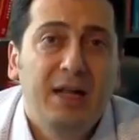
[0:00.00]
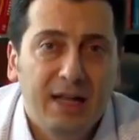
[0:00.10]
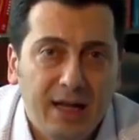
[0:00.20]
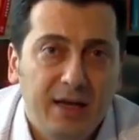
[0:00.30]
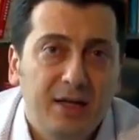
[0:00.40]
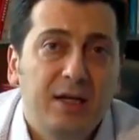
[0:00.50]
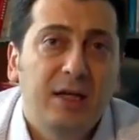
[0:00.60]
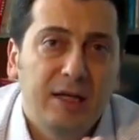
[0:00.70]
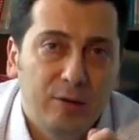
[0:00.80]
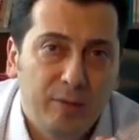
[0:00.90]
like
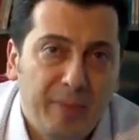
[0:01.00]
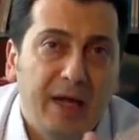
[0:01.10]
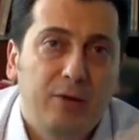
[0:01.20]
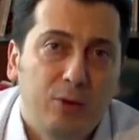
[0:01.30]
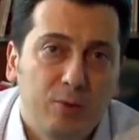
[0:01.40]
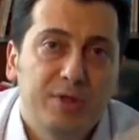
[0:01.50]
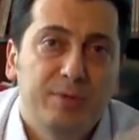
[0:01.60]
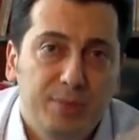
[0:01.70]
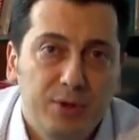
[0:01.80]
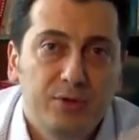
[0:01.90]
yellow padlock was
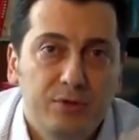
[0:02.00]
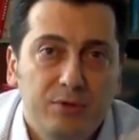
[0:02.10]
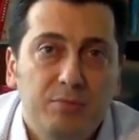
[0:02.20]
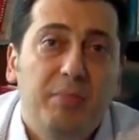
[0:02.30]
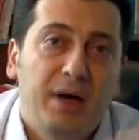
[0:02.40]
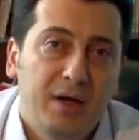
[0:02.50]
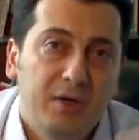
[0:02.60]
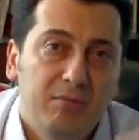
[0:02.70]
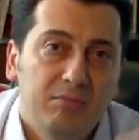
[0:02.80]
abused by